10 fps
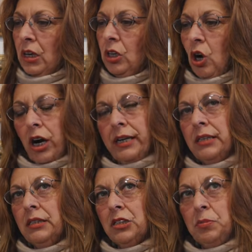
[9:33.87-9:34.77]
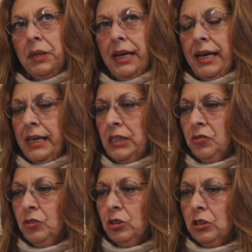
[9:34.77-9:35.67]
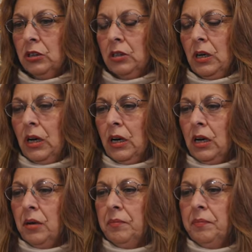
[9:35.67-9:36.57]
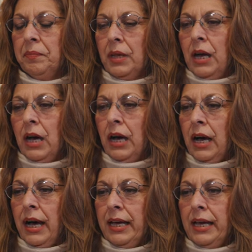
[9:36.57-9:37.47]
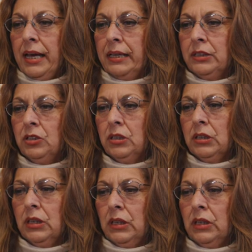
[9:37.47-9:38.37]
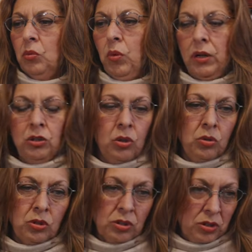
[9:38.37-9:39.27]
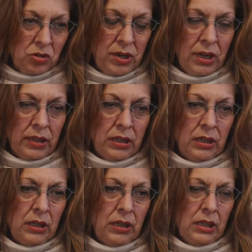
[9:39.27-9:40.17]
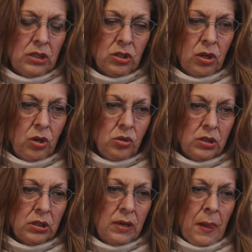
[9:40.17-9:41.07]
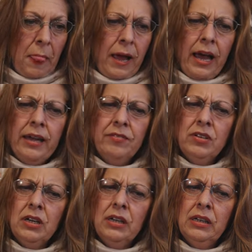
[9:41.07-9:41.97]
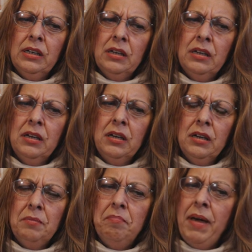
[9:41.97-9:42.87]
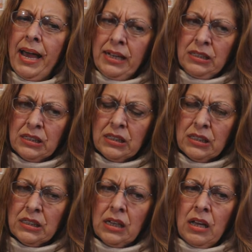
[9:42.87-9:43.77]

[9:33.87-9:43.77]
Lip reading: gardening displays for a high-end, well-known nursery on the East Coast. I've done masks